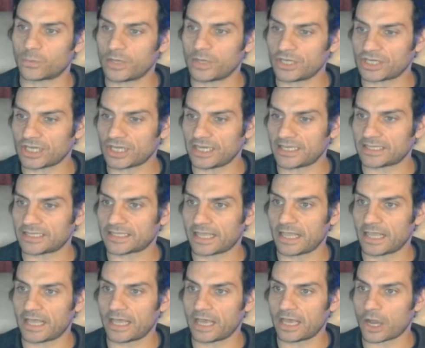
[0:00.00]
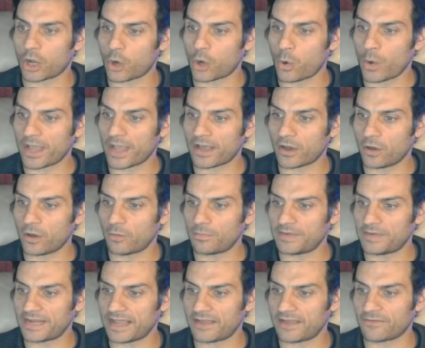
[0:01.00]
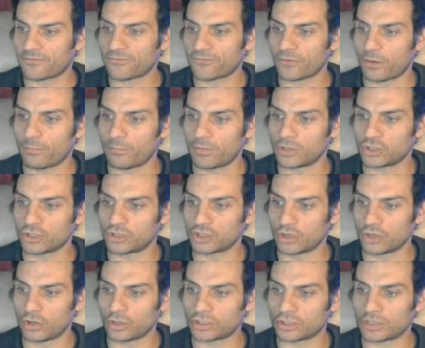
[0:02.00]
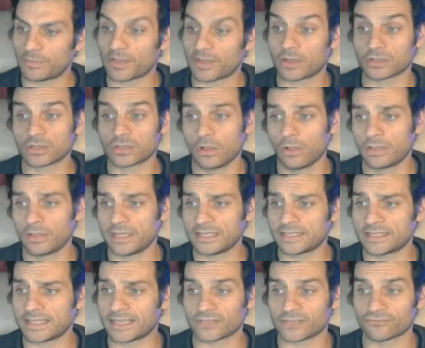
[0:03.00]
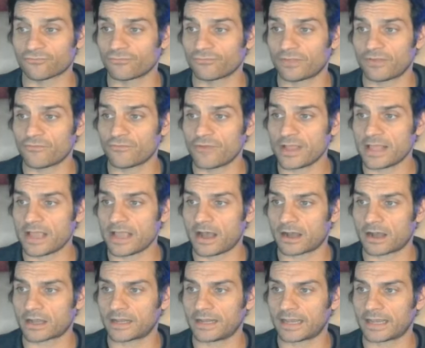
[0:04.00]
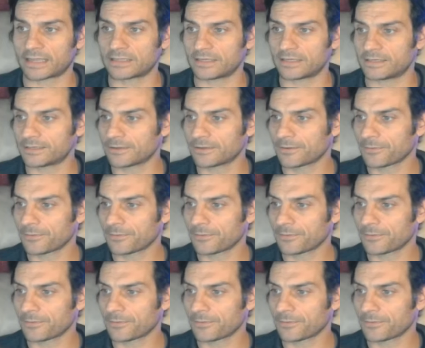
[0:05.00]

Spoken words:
which is a quick update from Georgia, because all these things, they really are connected.